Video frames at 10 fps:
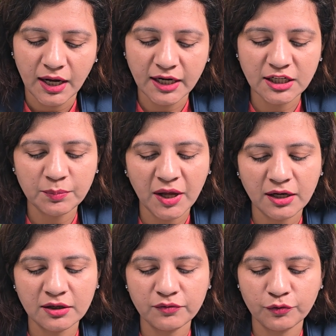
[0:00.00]

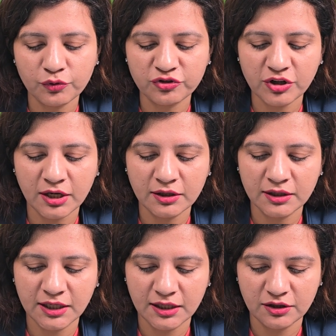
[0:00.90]
Antiparallel
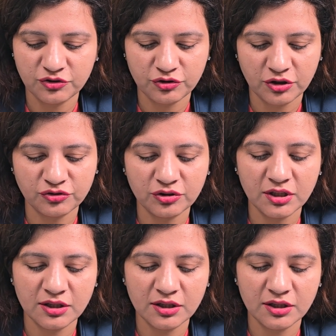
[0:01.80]
4-stranded DNA structure